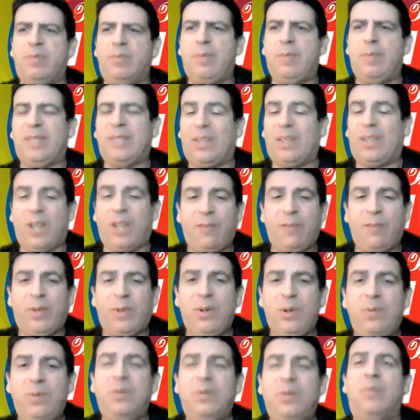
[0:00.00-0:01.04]
people that love
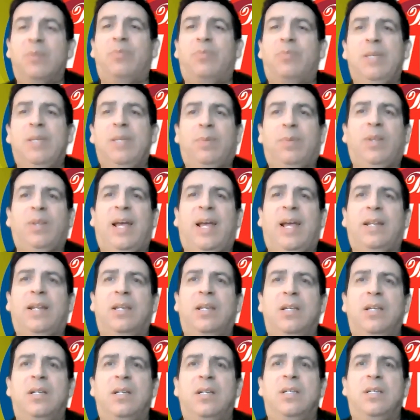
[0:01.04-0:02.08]
you, people that
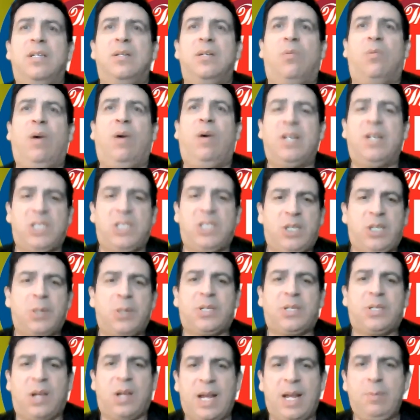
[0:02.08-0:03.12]
want to
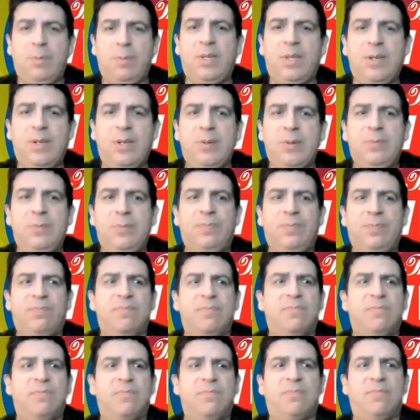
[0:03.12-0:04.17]
share time with you
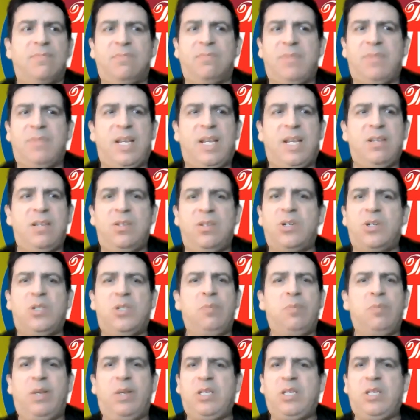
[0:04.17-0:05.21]
that you're
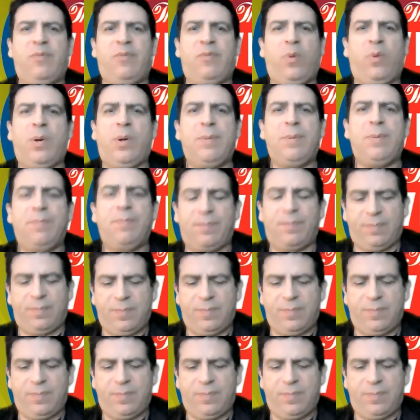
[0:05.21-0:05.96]
too busy for.